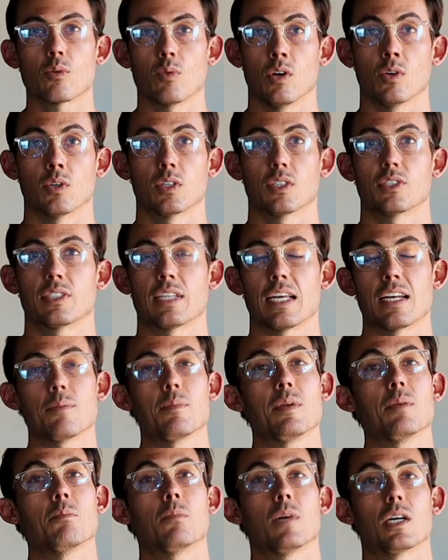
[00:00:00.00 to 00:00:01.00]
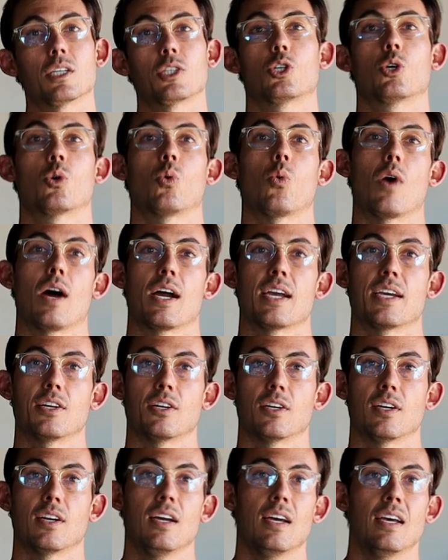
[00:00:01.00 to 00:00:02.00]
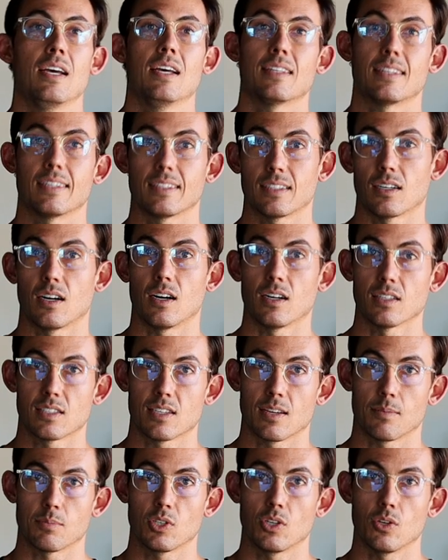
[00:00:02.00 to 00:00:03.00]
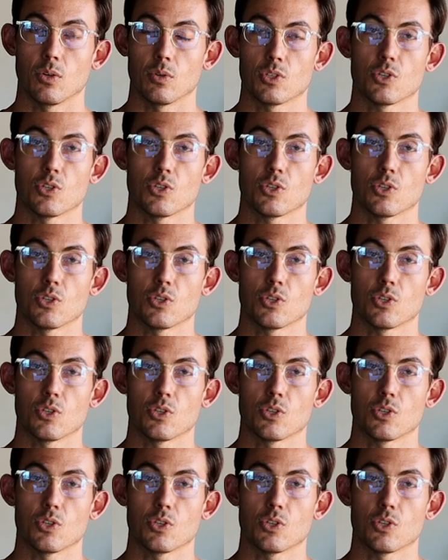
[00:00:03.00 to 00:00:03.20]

rowers tend to be much quieter than Concept 2.